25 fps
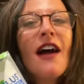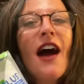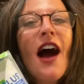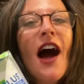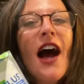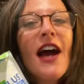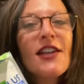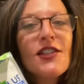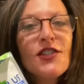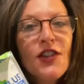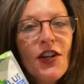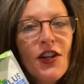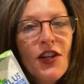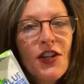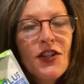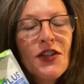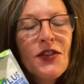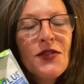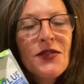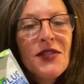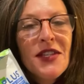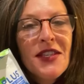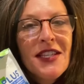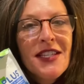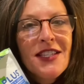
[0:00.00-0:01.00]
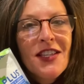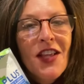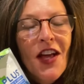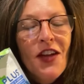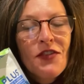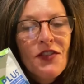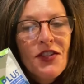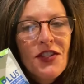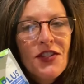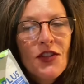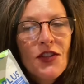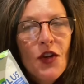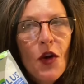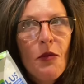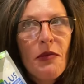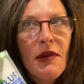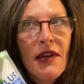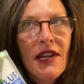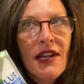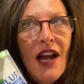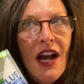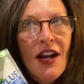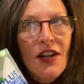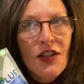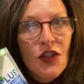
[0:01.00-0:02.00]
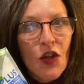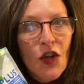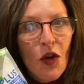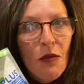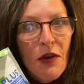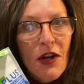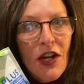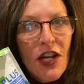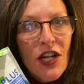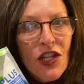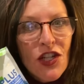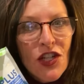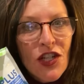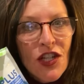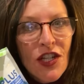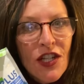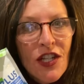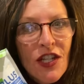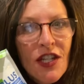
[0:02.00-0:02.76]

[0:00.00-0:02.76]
I started using this laundry soap in October-ish.